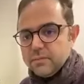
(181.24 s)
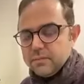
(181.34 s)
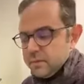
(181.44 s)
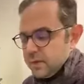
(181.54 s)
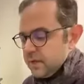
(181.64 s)

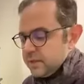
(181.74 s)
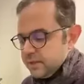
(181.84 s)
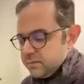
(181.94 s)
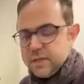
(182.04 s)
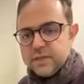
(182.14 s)
That
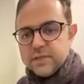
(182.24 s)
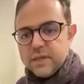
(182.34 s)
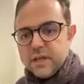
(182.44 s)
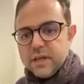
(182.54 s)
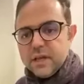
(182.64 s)
means
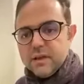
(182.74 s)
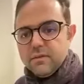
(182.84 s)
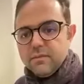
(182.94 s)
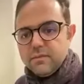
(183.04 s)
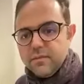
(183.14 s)

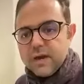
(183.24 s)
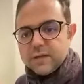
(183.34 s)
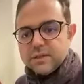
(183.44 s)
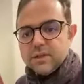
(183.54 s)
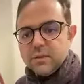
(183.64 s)
first
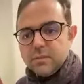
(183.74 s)
you must